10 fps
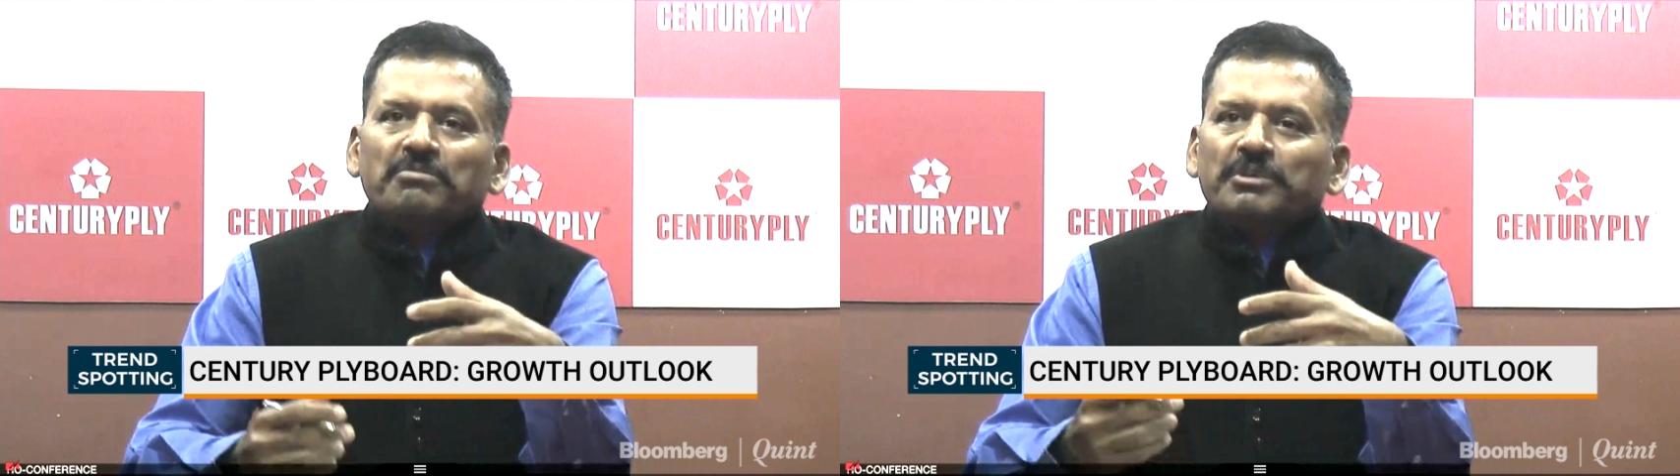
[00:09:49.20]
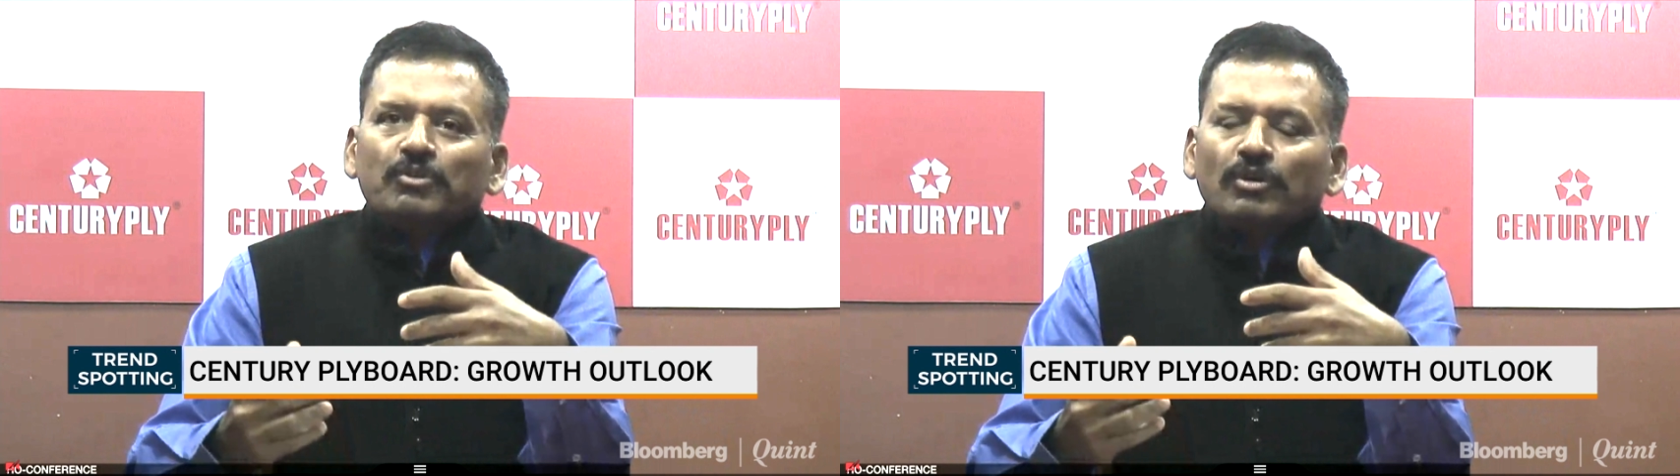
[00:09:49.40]

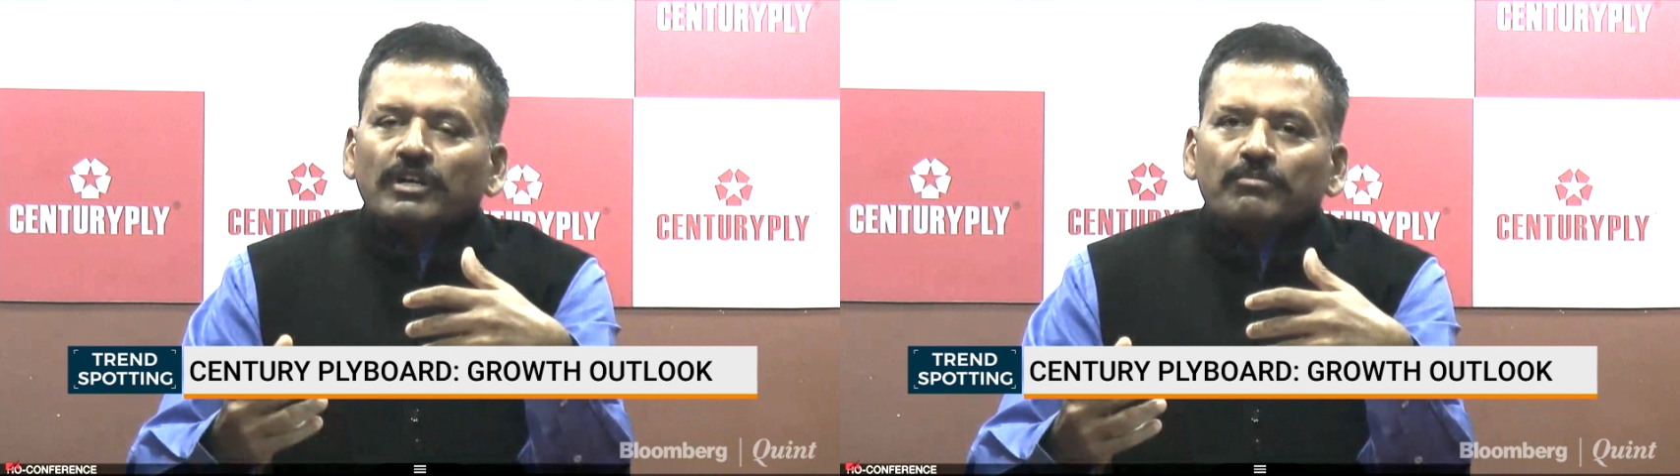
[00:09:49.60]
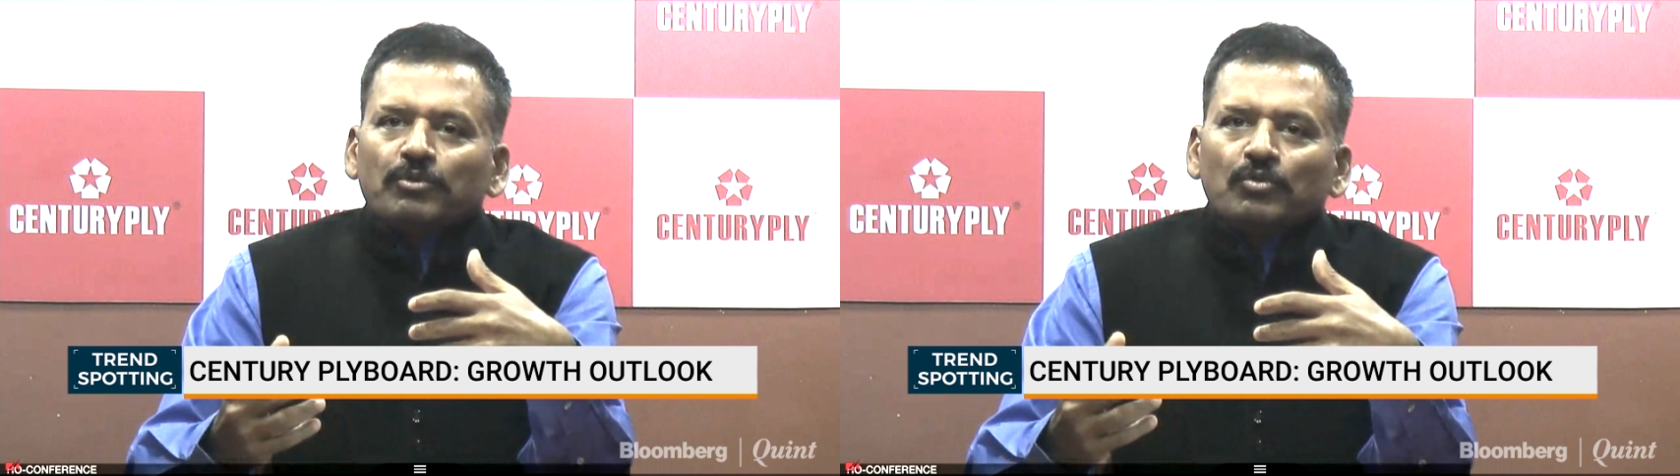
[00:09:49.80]
We don't
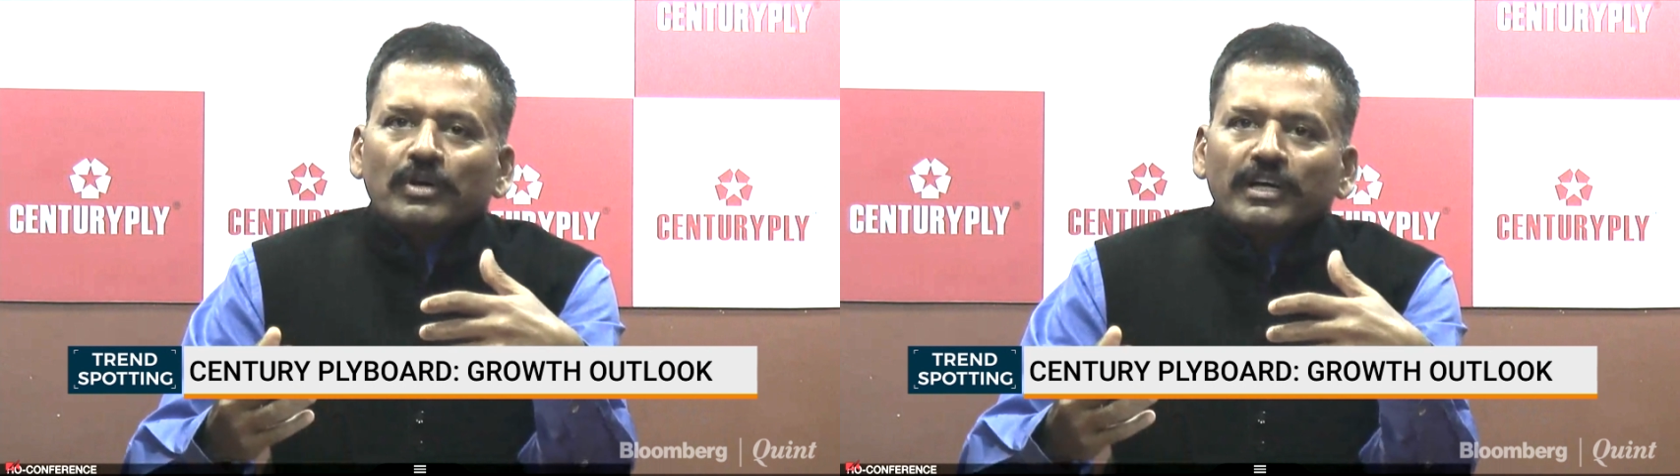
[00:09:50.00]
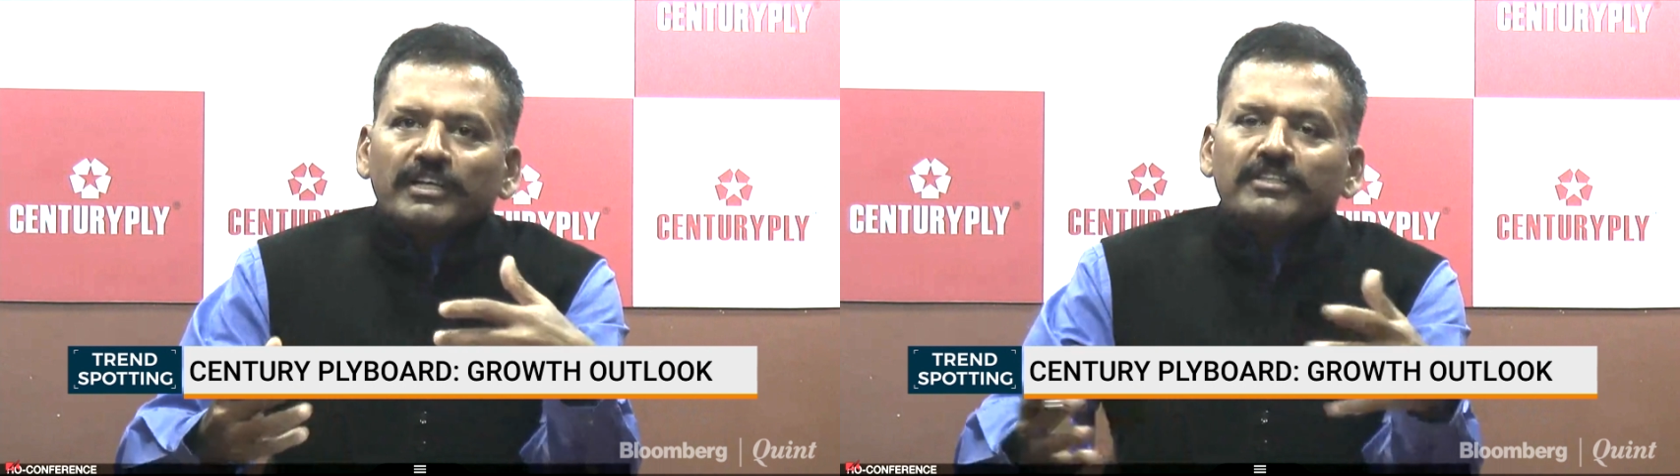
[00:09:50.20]
have to
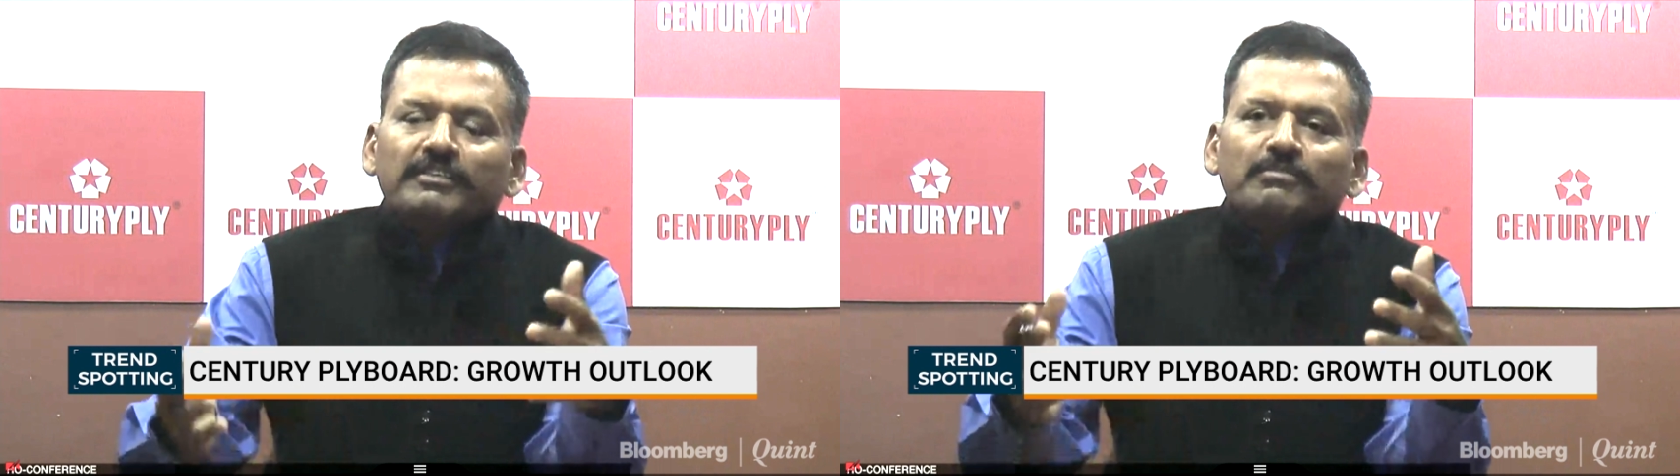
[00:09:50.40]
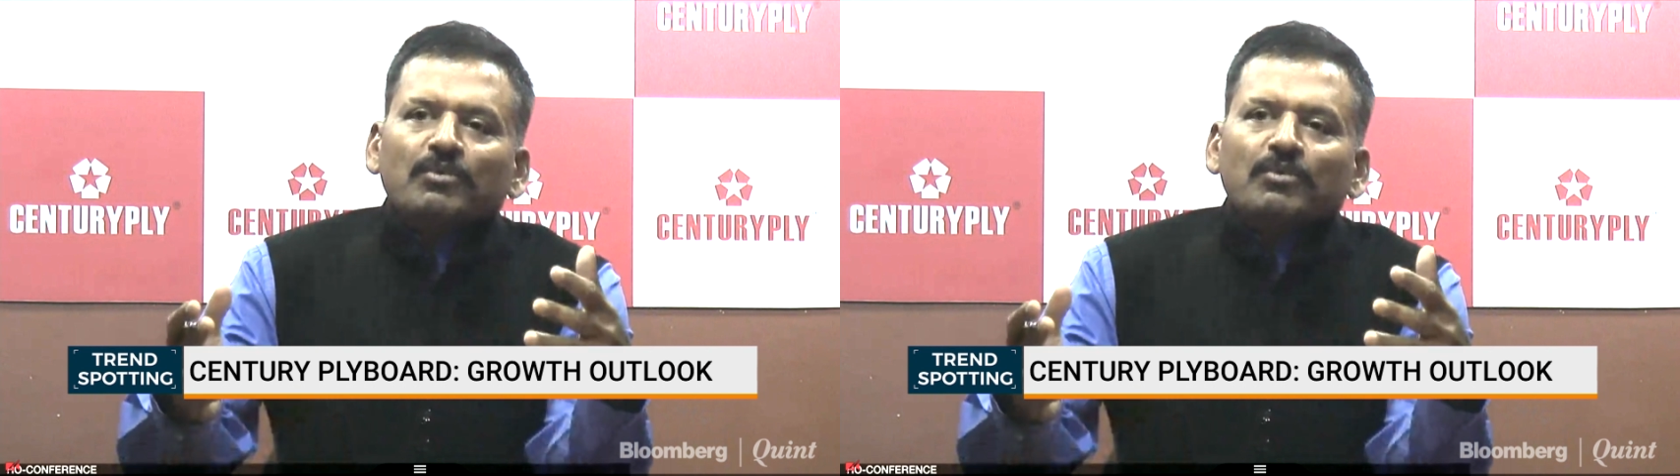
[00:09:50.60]
do anything